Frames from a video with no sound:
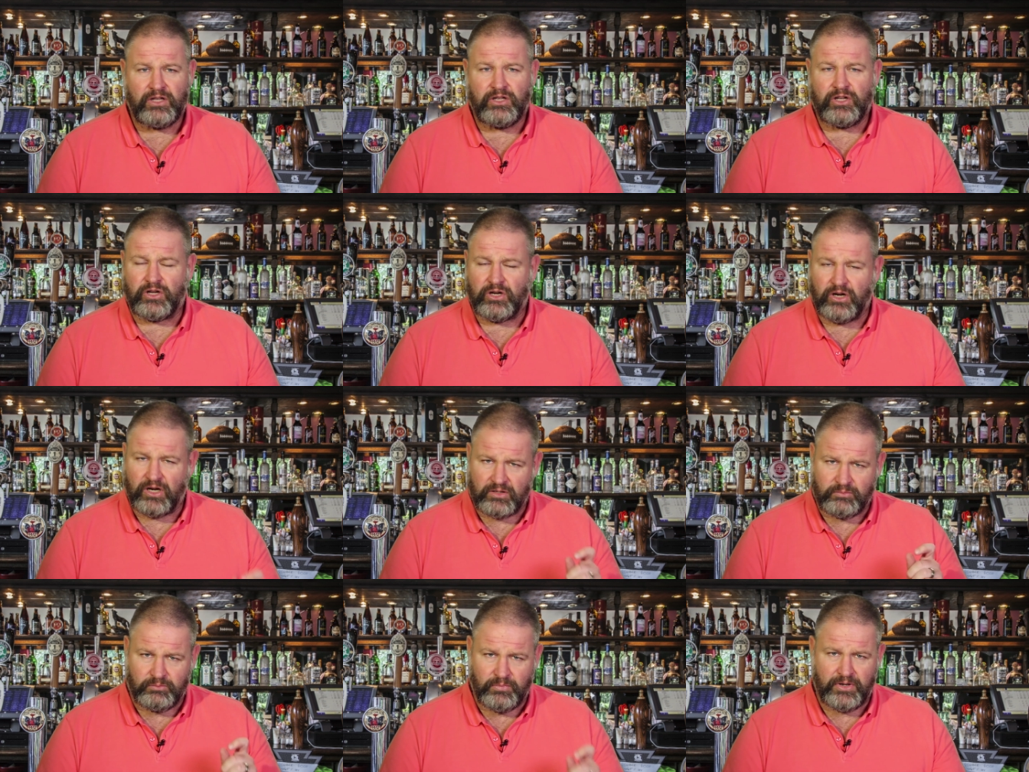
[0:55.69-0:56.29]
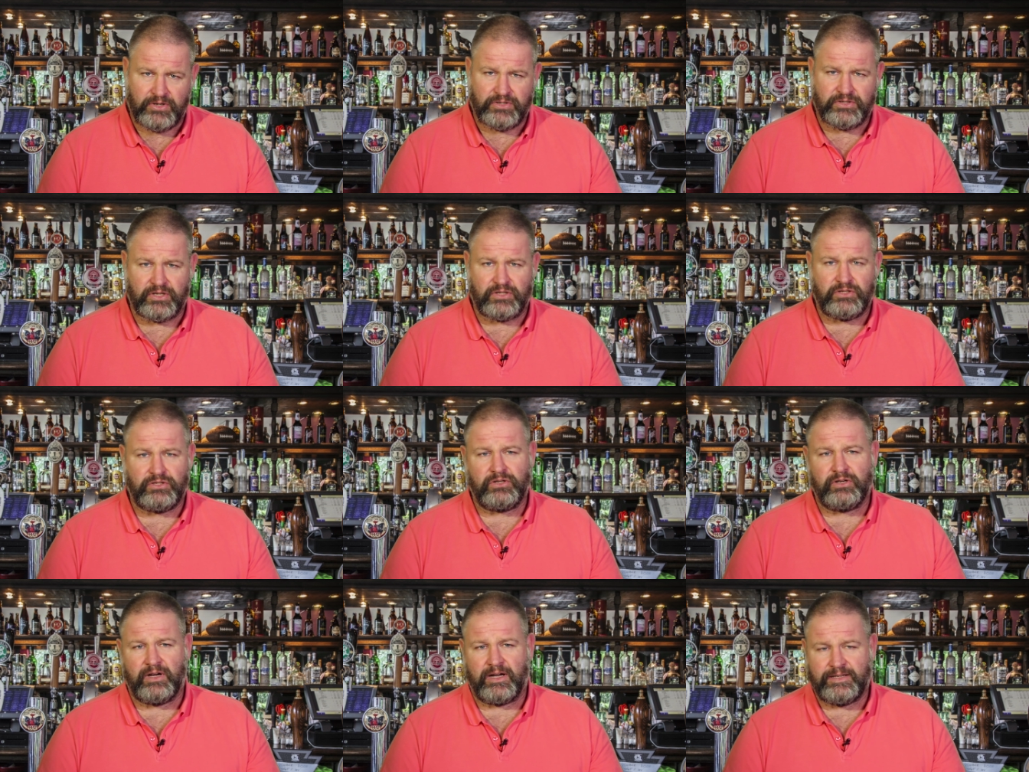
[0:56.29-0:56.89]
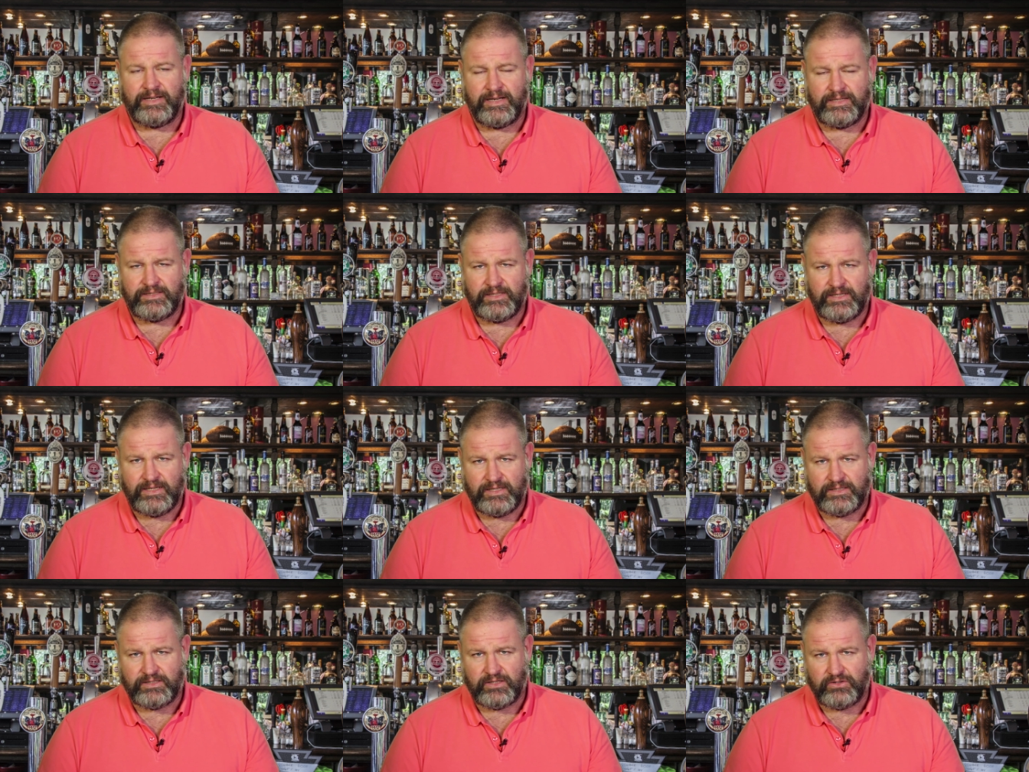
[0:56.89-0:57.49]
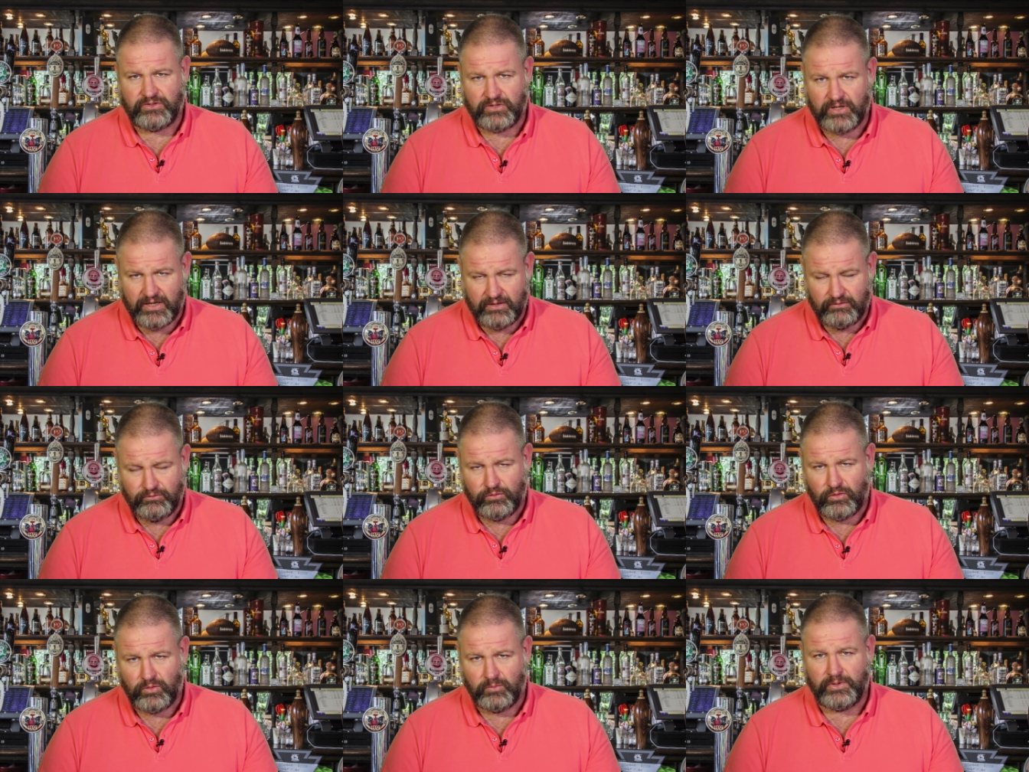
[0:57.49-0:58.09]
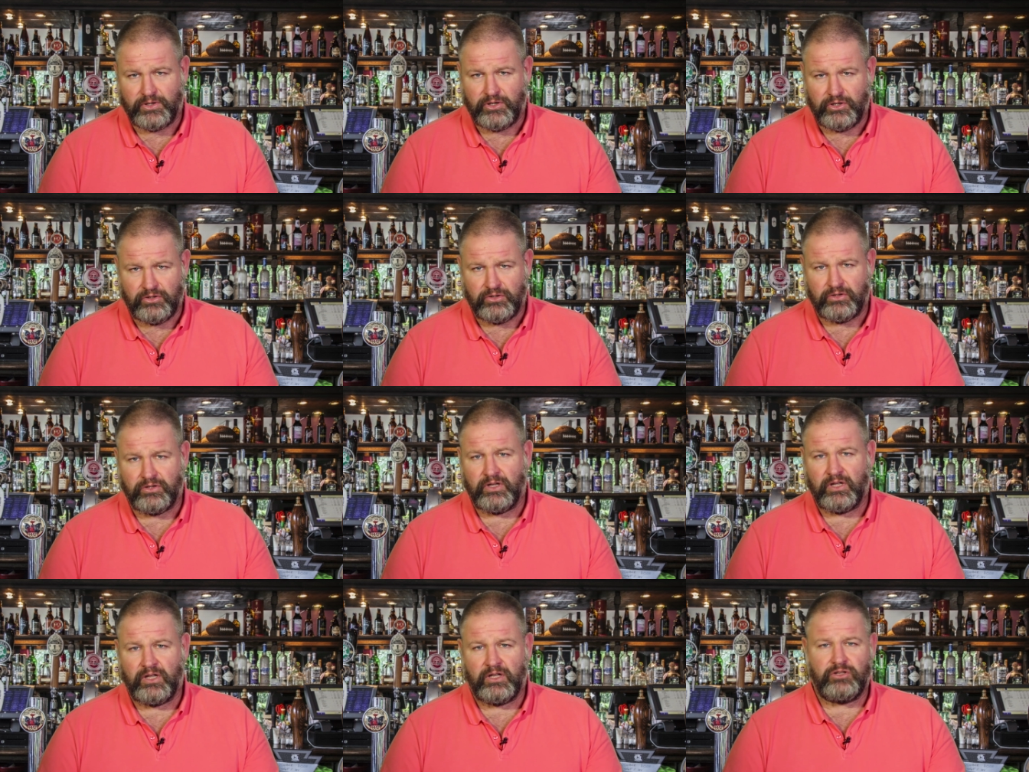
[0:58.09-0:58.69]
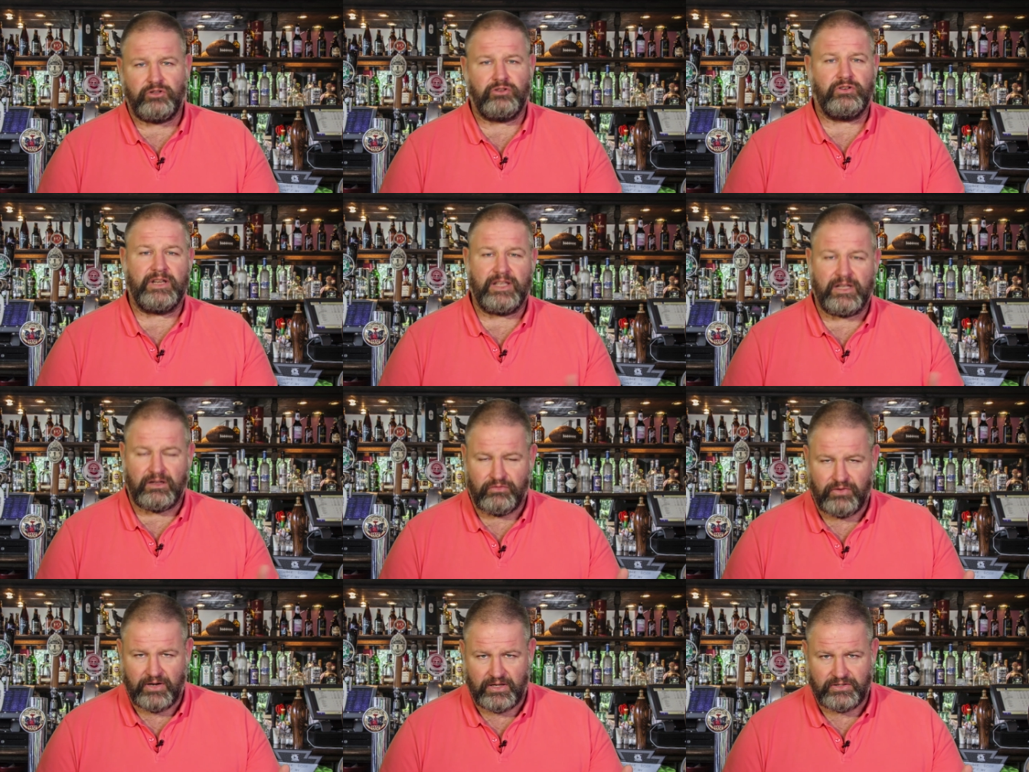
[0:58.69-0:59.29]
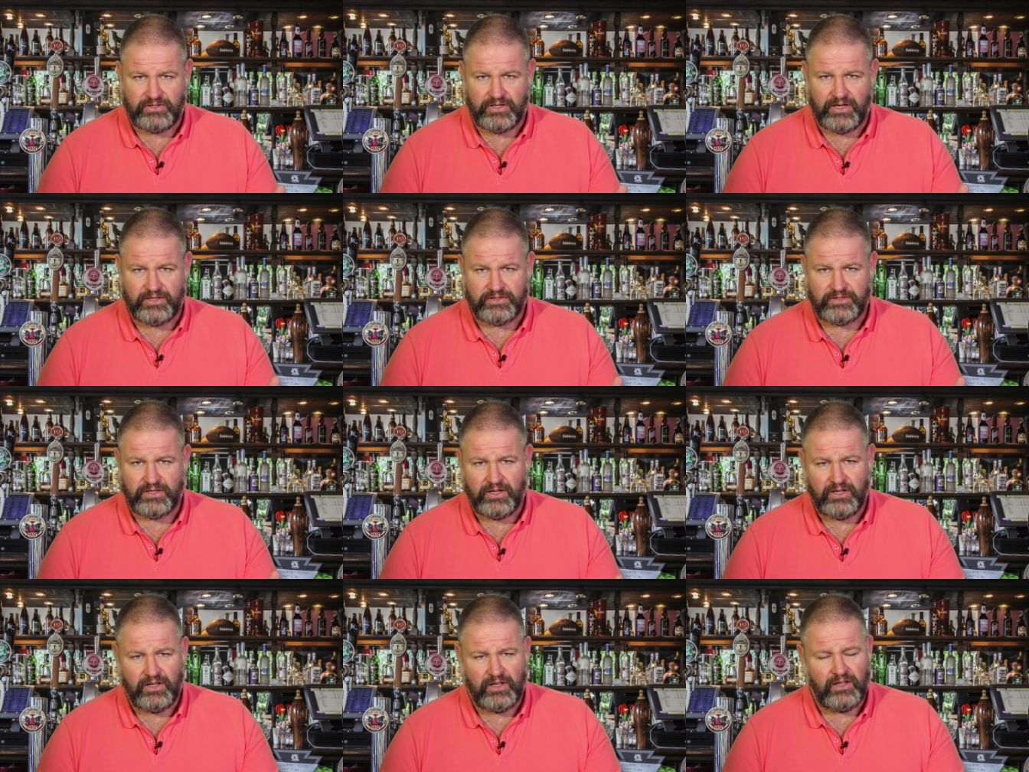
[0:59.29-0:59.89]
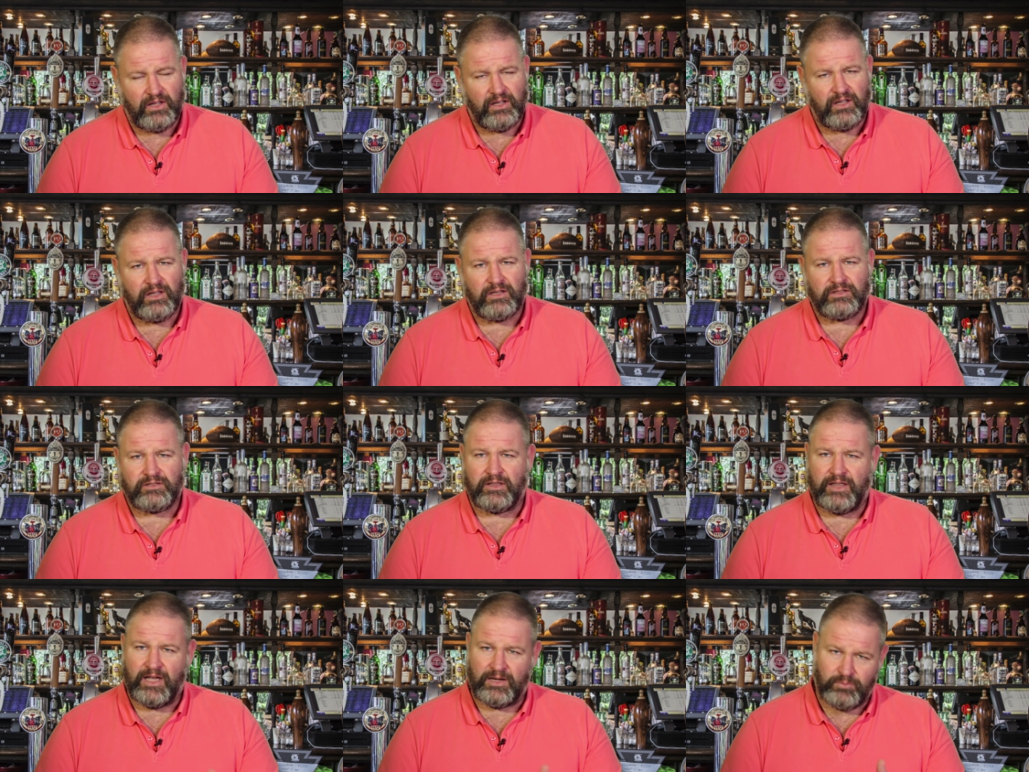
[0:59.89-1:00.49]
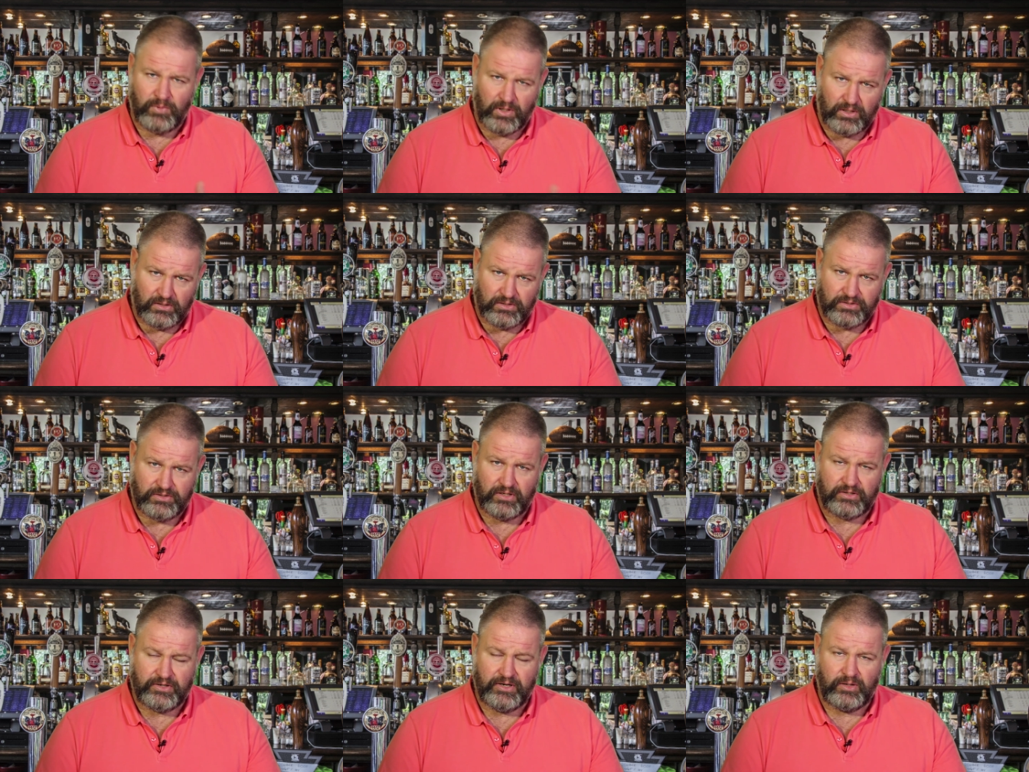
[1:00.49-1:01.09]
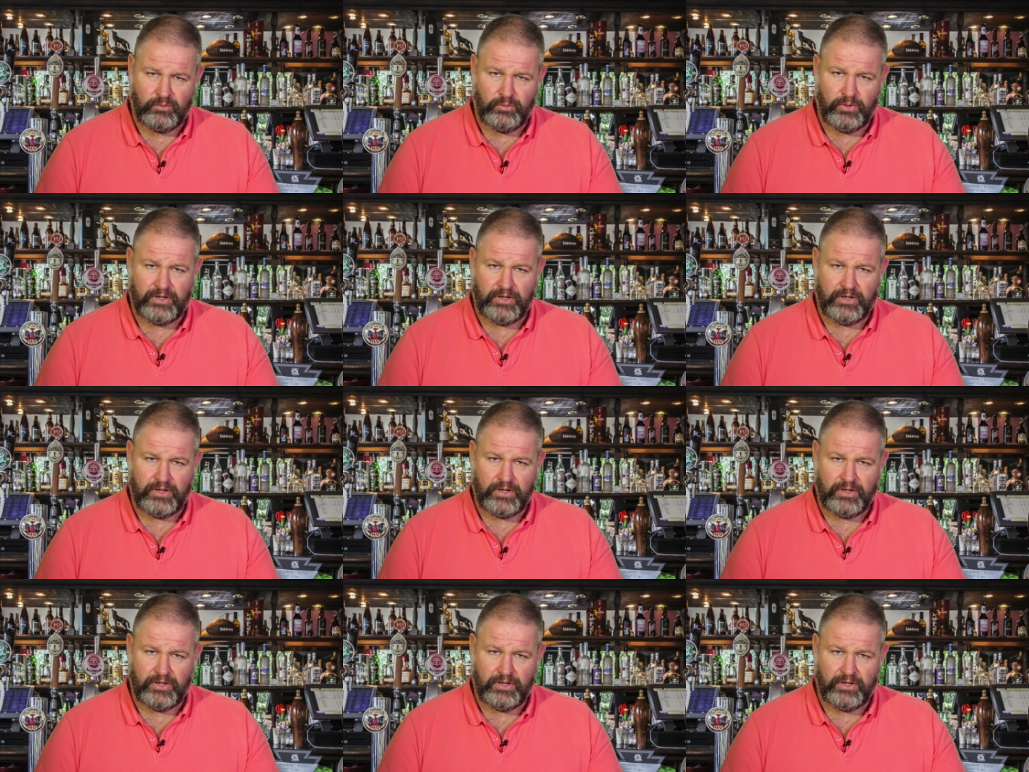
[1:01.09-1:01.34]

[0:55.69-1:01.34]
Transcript: You can't merge the two identities and try and form a new unique franchise. So that model is not going to